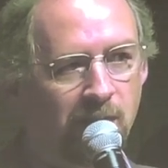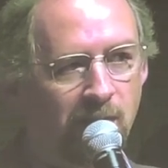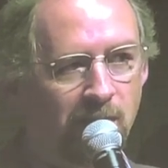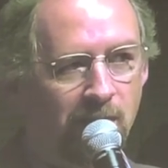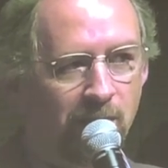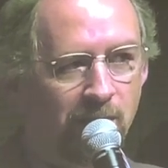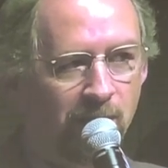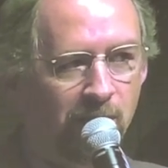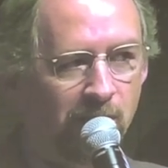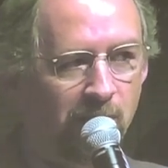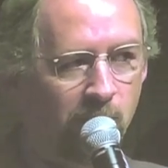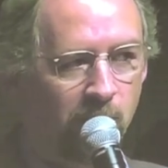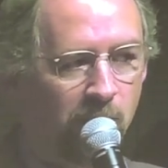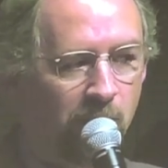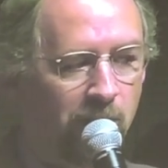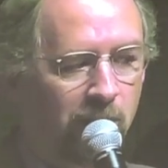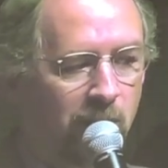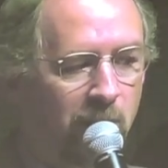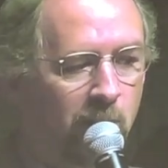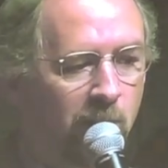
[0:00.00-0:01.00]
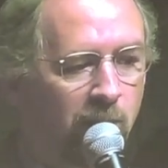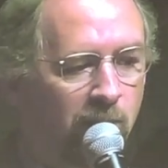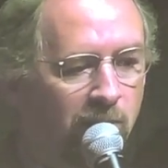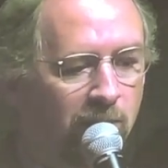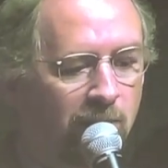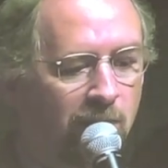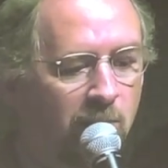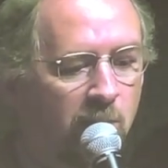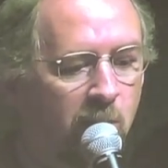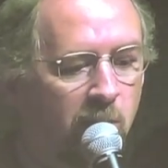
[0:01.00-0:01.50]
And actually, because it's
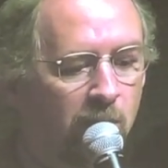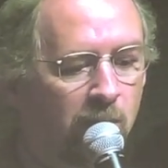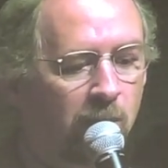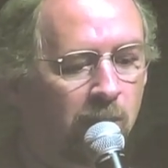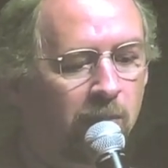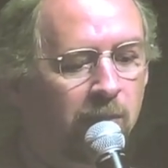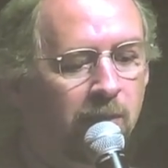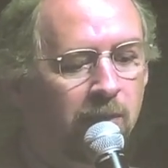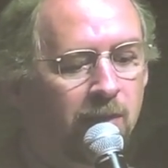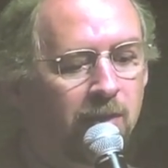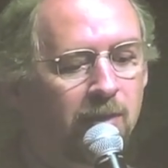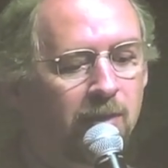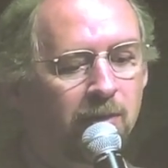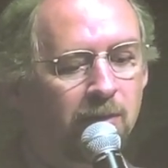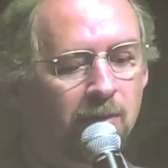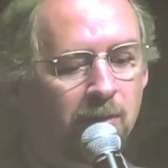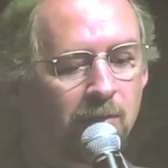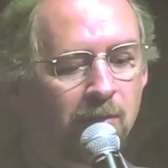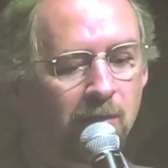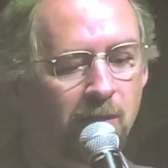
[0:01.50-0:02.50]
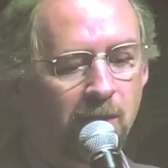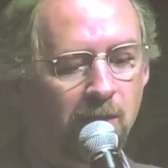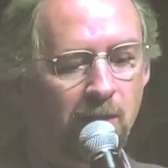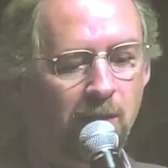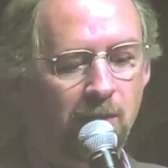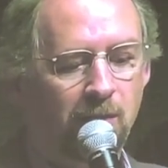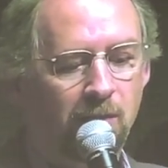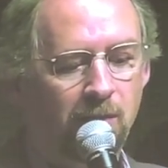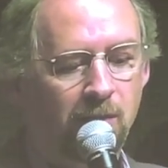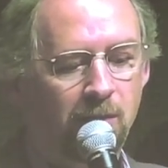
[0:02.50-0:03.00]
programmable, you
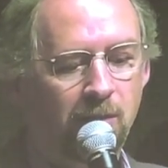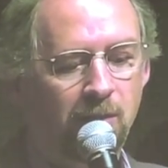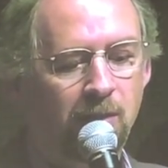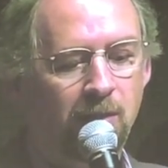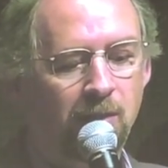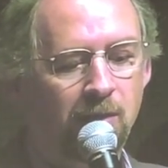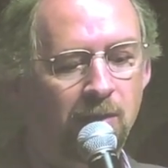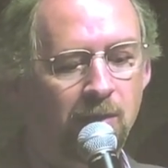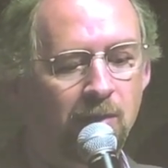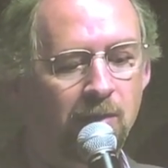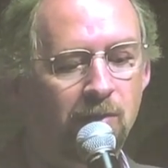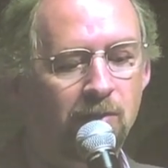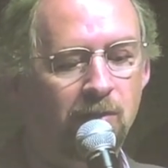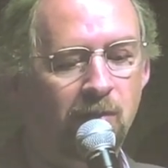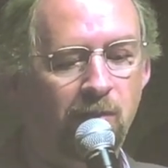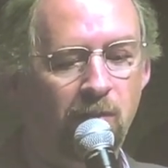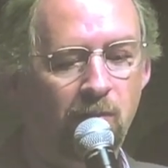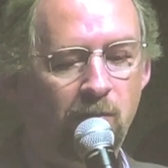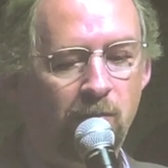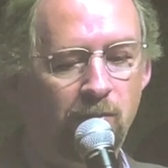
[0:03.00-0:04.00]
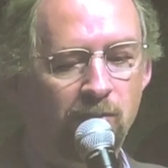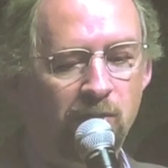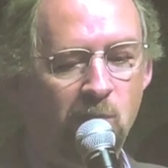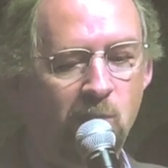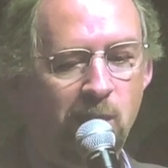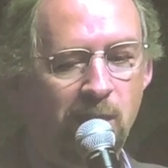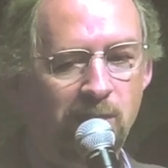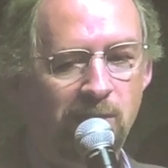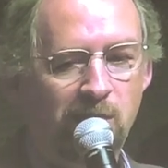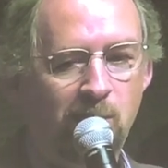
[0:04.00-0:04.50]
can uh, sort of
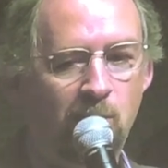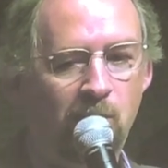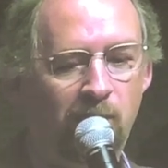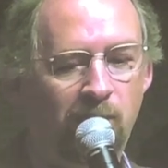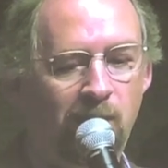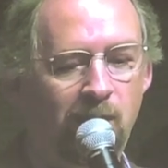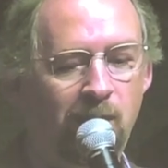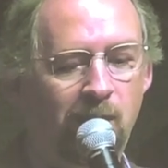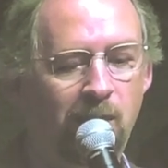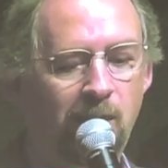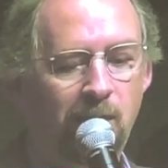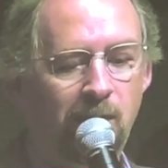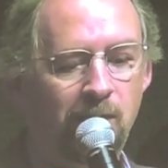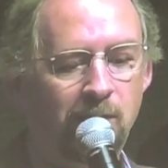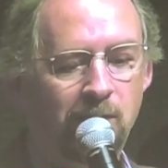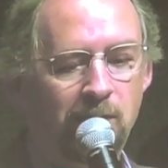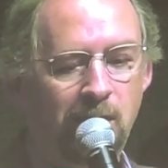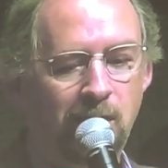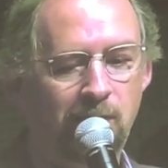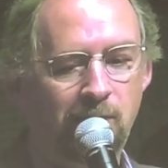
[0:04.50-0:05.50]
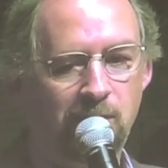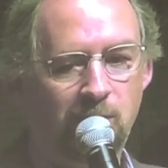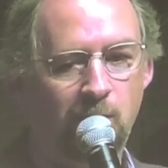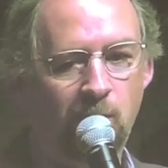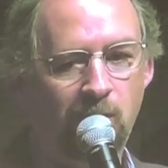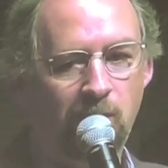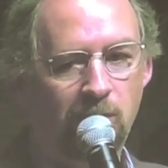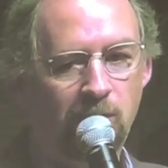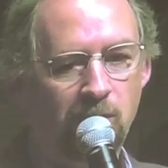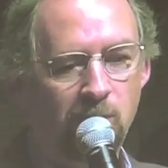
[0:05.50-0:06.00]
automate some of that and take some
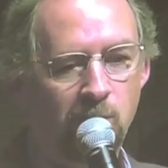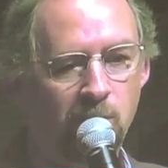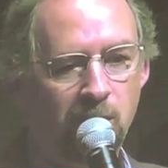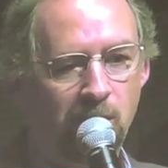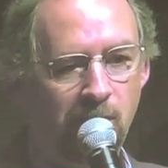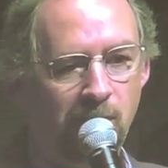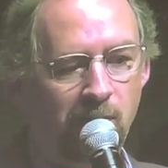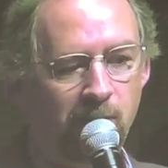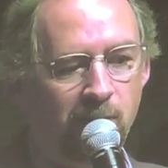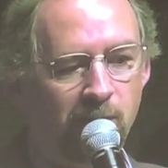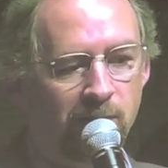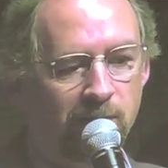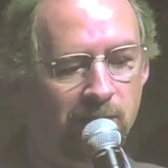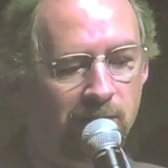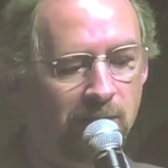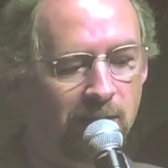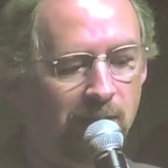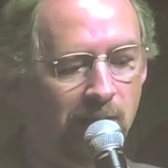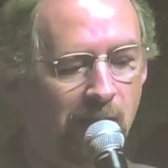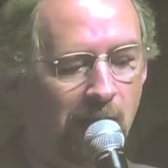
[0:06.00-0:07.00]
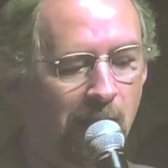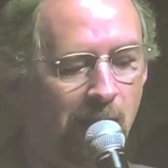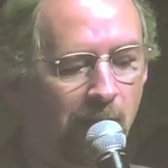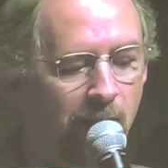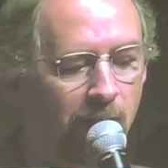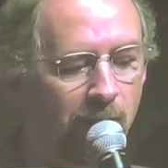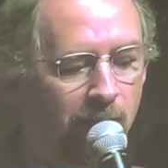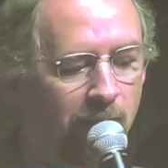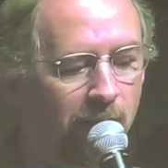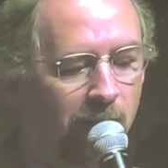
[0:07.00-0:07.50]
of the human elements
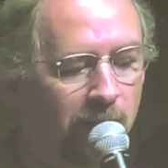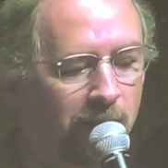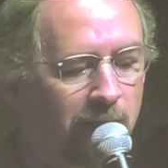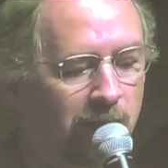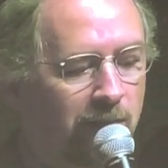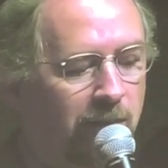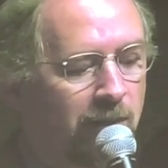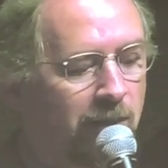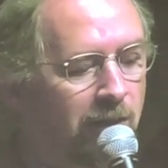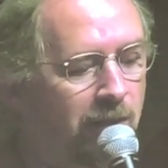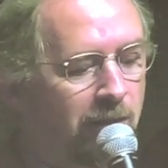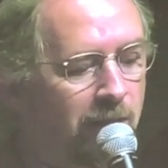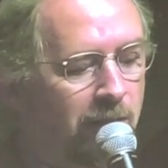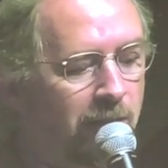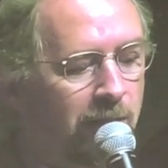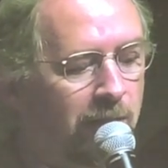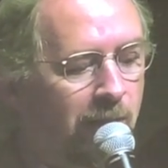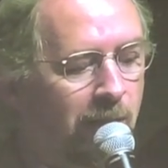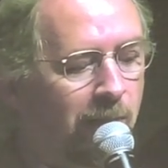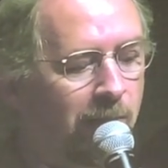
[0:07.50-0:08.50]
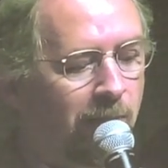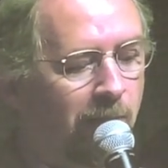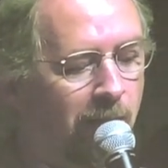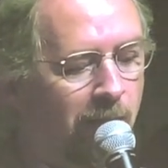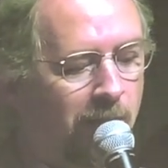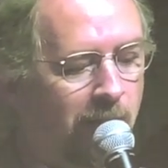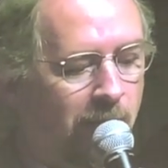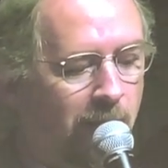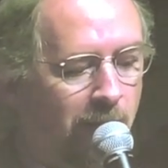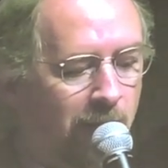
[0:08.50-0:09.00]
out of it so
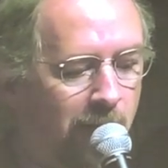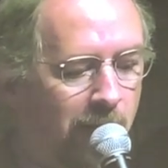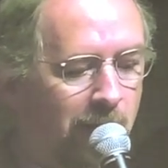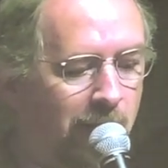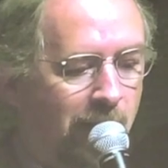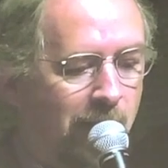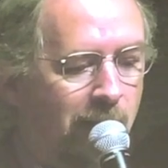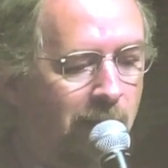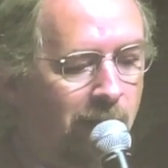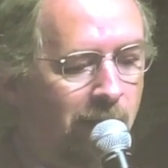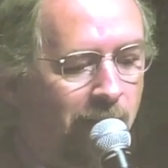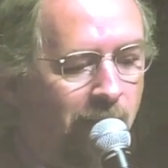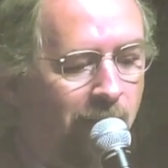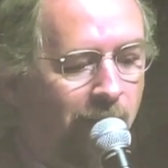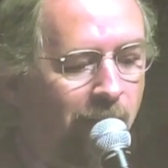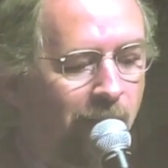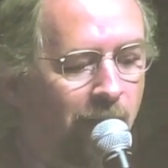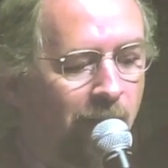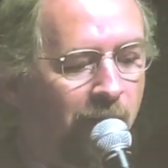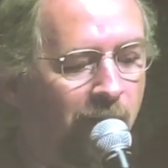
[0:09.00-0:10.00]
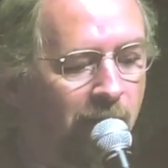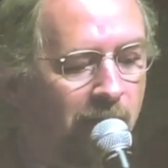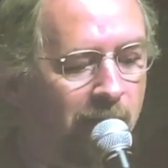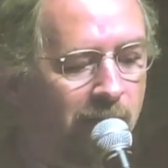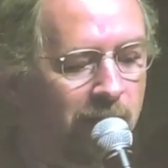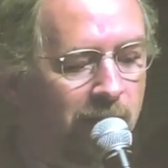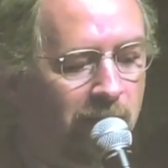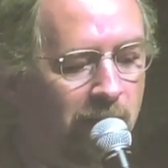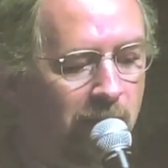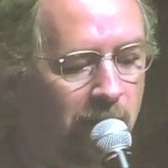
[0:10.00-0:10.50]
uh, again, re
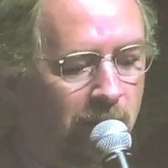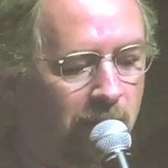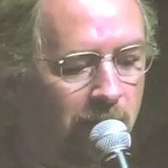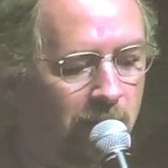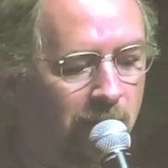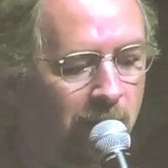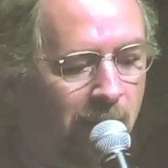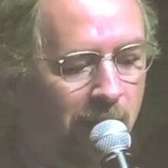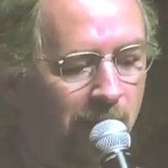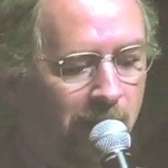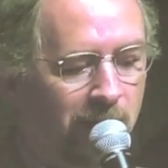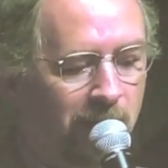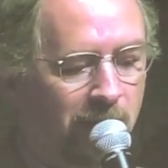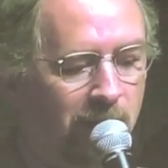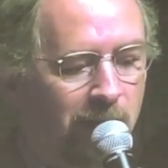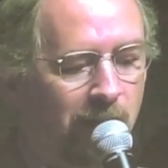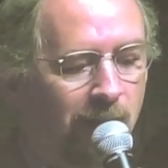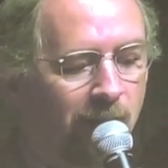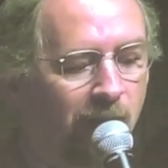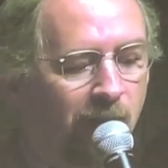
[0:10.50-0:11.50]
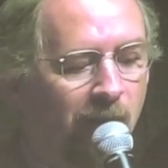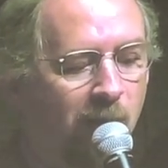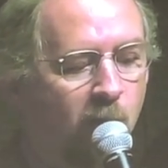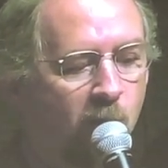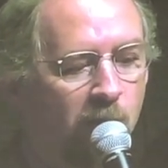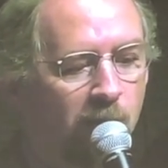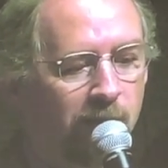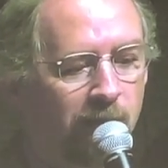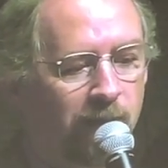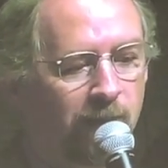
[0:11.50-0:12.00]
referring to existing
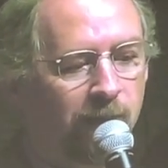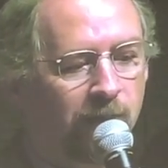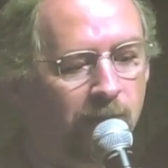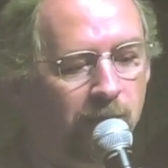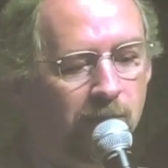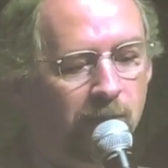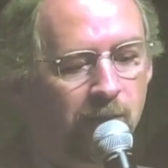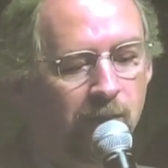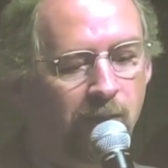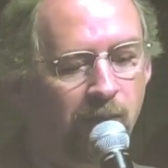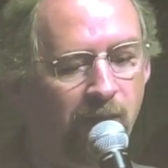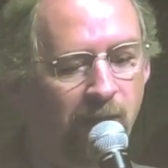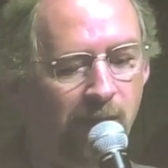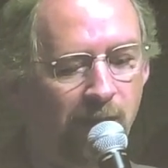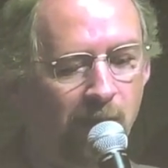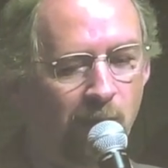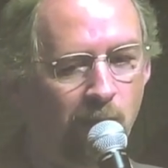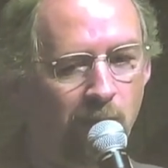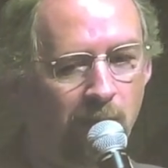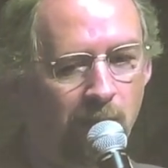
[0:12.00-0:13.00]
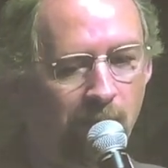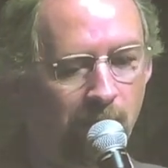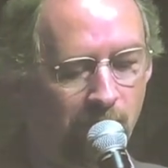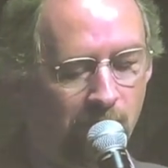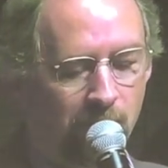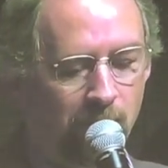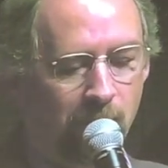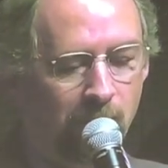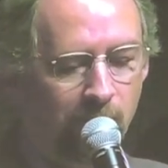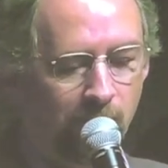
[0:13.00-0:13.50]
frameworks for valuing,
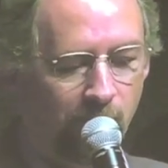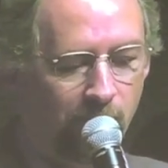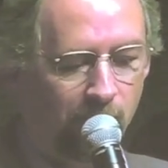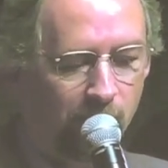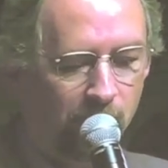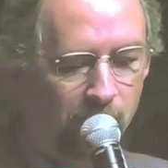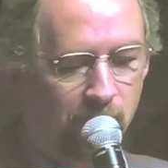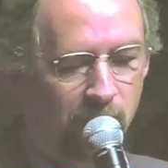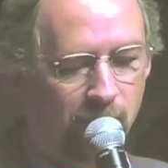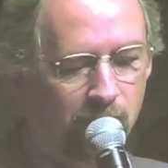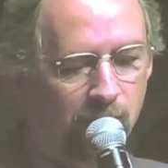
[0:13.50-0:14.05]
sort of for